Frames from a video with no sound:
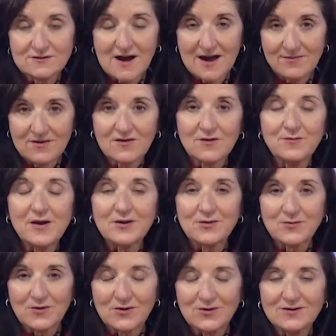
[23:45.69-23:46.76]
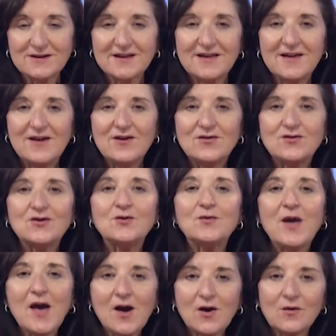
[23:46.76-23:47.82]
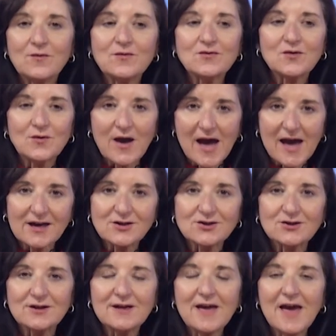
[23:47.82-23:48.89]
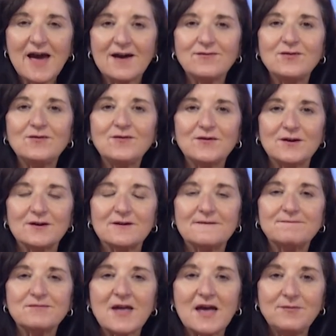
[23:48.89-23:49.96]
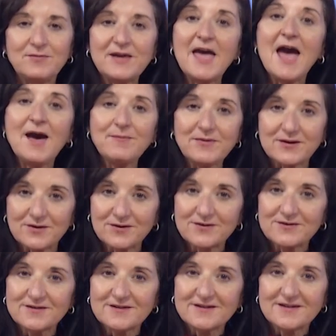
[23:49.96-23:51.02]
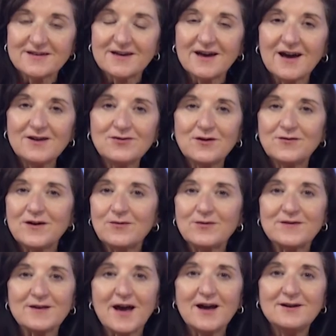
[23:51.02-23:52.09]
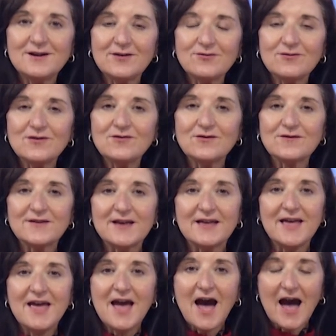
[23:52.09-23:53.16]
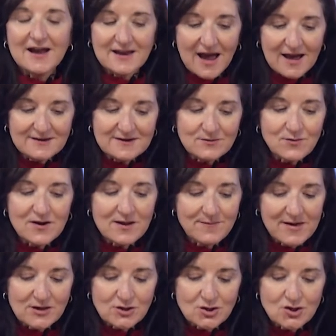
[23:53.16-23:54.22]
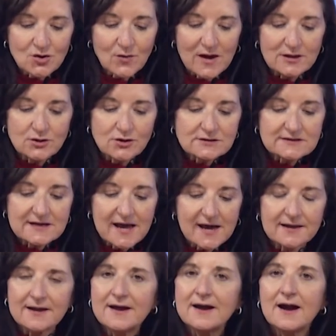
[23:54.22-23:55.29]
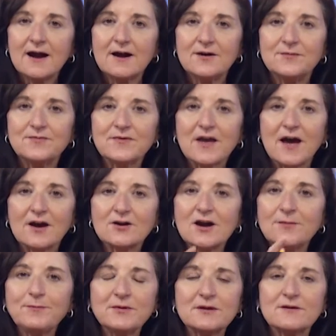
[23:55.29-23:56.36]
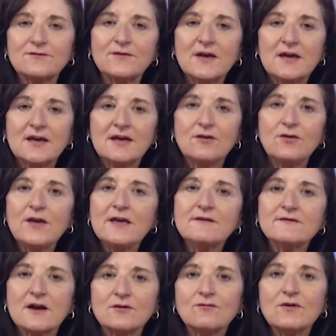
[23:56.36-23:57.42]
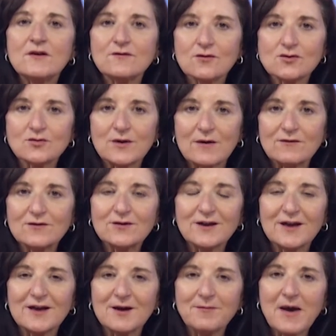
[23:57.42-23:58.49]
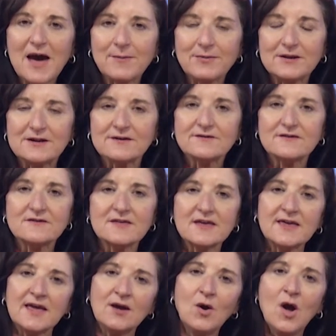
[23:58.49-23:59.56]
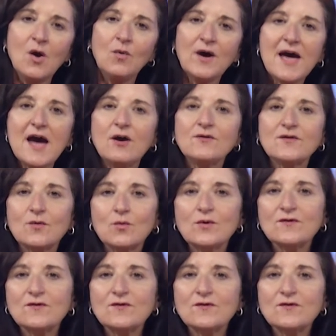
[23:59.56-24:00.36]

your time is a better word to mm -hmm. help to actually have you feel and be happier. I right. thought that was another interesting. I, I, did want to mention too. I looked at um, a couple of things on research when I was looking up happiness and thinking, well, how is it?